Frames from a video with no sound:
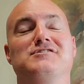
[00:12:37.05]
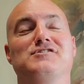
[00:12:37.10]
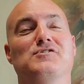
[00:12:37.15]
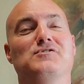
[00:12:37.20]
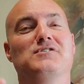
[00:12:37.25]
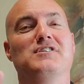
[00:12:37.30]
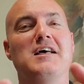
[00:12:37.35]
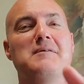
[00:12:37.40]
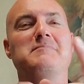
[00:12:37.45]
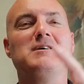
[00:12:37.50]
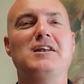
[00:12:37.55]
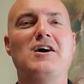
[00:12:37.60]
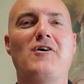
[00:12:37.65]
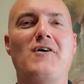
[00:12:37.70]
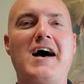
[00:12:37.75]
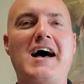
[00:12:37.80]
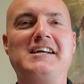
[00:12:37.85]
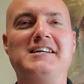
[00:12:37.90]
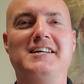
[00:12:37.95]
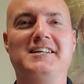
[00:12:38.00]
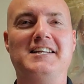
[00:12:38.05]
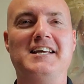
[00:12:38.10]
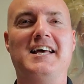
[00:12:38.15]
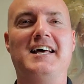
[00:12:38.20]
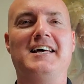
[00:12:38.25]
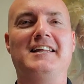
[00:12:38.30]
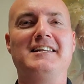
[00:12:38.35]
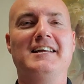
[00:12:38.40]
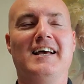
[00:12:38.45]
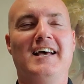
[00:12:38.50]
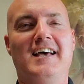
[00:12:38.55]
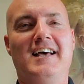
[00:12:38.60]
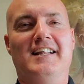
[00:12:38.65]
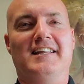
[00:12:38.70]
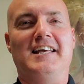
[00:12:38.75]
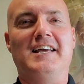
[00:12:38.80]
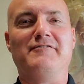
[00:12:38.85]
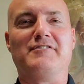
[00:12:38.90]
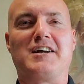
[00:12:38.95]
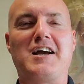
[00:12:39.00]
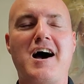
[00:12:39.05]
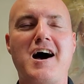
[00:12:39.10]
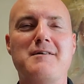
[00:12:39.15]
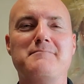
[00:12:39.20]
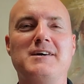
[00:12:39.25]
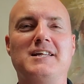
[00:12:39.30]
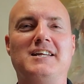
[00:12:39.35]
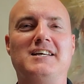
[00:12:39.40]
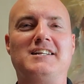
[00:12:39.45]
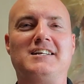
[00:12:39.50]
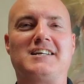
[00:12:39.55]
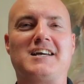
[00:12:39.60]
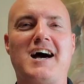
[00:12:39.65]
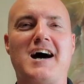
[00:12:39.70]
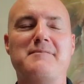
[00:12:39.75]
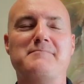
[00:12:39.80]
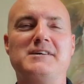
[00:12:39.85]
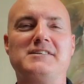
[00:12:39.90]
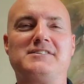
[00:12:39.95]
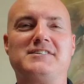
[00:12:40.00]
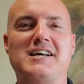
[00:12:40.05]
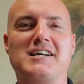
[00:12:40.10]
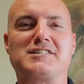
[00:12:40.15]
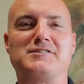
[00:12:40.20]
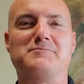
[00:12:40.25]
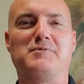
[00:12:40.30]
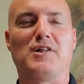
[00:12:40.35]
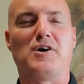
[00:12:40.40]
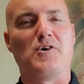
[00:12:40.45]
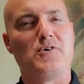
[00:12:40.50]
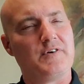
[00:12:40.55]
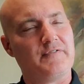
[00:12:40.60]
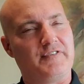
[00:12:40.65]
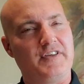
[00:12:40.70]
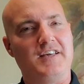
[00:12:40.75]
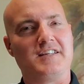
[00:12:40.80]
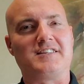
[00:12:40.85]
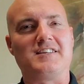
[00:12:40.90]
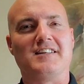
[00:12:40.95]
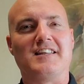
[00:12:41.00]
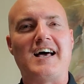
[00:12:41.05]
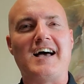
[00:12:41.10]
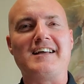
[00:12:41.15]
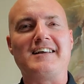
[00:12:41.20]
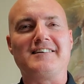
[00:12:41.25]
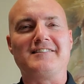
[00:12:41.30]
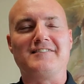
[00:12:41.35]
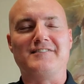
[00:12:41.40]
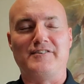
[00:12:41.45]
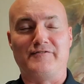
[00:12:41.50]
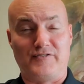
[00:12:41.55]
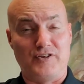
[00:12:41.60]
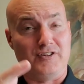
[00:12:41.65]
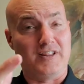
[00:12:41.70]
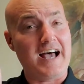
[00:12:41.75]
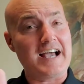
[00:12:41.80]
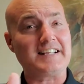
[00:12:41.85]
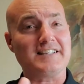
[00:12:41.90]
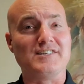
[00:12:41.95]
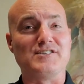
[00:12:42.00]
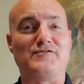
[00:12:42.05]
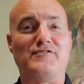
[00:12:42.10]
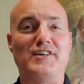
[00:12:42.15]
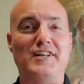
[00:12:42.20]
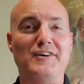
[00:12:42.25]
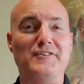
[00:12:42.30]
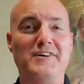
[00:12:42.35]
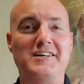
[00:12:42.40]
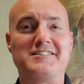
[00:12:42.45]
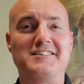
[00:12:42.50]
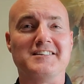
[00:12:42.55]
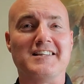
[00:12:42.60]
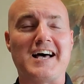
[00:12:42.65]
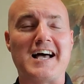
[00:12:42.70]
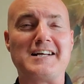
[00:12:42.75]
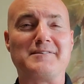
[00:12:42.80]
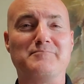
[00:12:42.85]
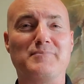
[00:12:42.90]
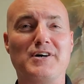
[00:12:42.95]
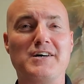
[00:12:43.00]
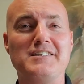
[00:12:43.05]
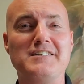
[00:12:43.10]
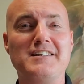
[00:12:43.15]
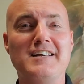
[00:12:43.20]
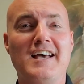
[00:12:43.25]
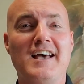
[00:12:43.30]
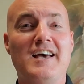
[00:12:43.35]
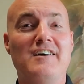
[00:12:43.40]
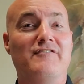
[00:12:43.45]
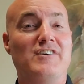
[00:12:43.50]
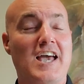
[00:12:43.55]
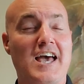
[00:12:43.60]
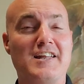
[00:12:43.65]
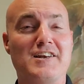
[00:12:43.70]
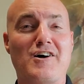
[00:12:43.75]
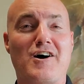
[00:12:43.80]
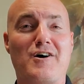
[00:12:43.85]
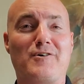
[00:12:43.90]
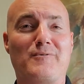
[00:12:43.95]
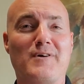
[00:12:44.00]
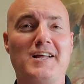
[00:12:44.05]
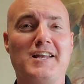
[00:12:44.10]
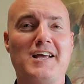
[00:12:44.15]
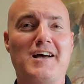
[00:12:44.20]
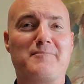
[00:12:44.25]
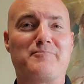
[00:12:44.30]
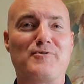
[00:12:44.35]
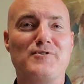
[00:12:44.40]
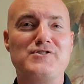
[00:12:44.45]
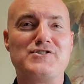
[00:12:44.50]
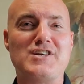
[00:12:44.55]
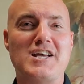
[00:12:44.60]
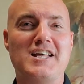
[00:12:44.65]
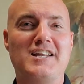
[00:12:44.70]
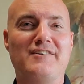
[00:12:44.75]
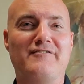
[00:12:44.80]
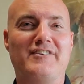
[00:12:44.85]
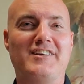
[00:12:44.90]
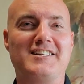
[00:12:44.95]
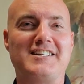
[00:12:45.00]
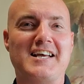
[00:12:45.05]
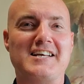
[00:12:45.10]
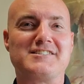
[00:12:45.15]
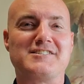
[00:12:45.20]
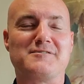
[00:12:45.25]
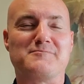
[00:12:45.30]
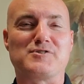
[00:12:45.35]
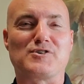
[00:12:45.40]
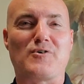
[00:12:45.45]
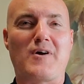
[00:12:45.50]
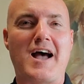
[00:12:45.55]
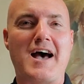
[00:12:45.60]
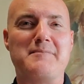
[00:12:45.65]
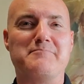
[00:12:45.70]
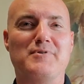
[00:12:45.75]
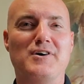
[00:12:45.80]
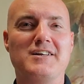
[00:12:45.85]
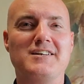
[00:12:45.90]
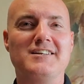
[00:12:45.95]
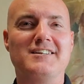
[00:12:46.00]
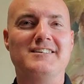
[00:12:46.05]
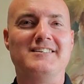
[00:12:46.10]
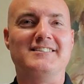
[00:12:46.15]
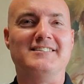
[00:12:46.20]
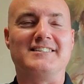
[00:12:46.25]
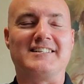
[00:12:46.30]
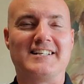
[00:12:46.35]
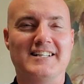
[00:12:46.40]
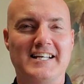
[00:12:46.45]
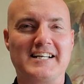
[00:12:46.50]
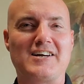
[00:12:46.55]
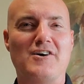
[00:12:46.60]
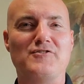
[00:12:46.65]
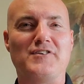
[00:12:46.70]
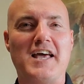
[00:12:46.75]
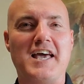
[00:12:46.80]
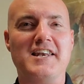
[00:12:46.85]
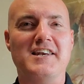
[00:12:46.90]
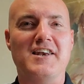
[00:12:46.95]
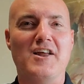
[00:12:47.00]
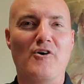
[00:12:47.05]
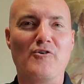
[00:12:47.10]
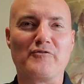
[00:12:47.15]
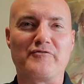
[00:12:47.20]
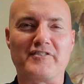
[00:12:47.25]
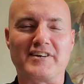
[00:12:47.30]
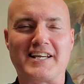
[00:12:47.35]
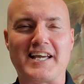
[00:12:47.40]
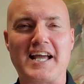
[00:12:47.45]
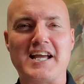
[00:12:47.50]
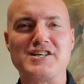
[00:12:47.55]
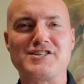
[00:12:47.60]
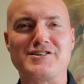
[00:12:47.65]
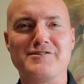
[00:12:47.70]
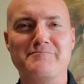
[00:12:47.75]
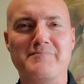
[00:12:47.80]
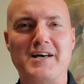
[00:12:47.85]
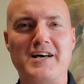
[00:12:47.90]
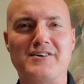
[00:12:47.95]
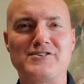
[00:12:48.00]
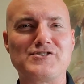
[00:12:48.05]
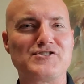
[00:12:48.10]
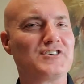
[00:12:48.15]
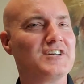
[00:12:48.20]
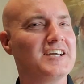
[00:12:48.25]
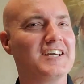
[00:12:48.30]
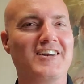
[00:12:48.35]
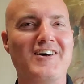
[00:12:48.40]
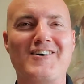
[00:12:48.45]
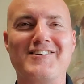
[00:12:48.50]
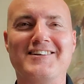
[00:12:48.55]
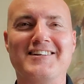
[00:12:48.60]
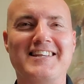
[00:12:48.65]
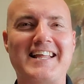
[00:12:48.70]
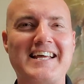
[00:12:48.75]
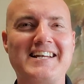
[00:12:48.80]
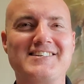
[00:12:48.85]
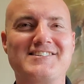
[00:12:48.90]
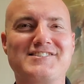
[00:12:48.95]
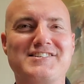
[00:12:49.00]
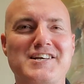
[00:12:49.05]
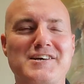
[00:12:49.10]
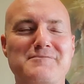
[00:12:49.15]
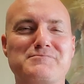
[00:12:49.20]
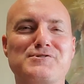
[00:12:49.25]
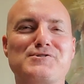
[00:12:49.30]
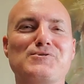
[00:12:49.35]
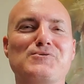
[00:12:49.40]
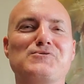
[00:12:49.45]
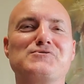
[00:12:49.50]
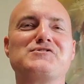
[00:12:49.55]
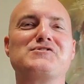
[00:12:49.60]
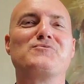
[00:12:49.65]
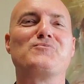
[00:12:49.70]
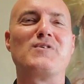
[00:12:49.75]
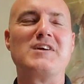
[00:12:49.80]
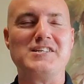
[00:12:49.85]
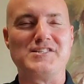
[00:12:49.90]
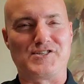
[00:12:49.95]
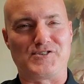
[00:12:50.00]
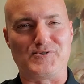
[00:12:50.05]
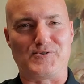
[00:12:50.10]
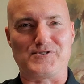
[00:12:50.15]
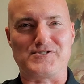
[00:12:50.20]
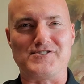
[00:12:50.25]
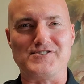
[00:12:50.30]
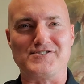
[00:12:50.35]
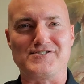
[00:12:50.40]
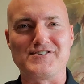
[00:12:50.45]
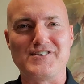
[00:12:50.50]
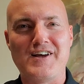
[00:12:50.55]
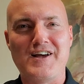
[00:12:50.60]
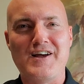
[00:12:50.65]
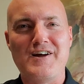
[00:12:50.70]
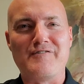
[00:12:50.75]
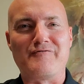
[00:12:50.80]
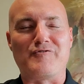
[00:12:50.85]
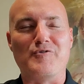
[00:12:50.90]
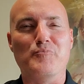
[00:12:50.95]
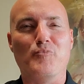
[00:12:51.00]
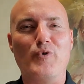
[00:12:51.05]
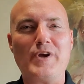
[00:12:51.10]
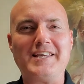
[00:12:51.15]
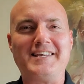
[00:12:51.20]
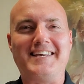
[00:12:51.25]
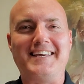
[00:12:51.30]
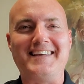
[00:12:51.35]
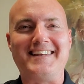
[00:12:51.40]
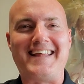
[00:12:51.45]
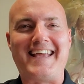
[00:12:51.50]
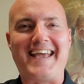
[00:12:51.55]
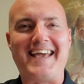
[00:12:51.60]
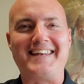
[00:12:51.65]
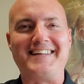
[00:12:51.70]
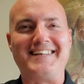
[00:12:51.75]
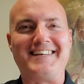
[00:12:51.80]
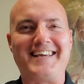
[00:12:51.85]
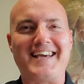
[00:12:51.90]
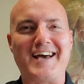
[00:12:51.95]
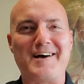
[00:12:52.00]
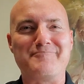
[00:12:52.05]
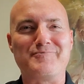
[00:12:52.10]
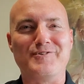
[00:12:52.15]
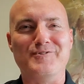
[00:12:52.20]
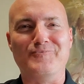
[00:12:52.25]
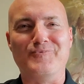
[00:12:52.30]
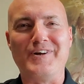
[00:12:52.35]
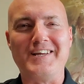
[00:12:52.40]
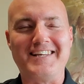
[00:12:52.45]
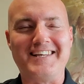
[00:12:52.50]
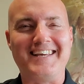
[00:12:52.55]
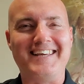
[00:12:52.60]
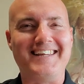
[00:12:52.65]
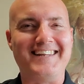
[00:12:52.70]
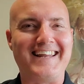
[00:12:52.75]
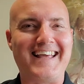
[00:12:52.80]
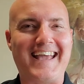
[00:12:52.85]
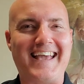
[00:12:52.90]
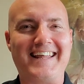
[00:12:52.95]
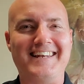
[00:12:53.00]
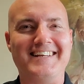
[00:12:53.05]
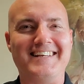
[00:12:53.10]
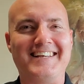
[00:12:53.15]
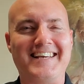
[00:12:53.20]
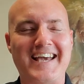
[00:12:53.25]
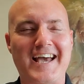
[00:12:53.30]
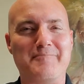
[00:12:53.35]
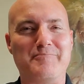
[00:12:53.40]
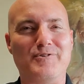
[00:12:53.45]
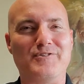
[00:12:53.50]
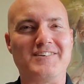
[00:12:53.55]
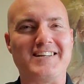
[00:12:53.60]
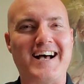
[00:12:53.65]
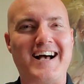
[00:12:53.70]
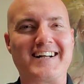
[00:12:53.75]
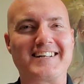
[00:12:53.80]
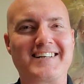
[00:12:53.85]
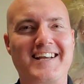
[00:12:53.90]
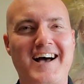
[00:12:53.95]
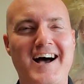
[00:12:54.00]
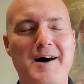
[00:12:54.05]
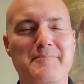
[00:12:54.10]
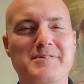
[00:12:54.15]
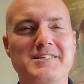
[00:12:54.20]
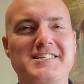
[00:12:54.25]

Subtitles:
So let me know how you did. Leave a comment in the comment section below. If you like this video, hit the like button. If you hadn't already, I appreciate it if you hit that subscribe button and click on that notification bell so you can get all the latest tips, tools, and resources from Weekend Handicapper and weekendhandicapper.com.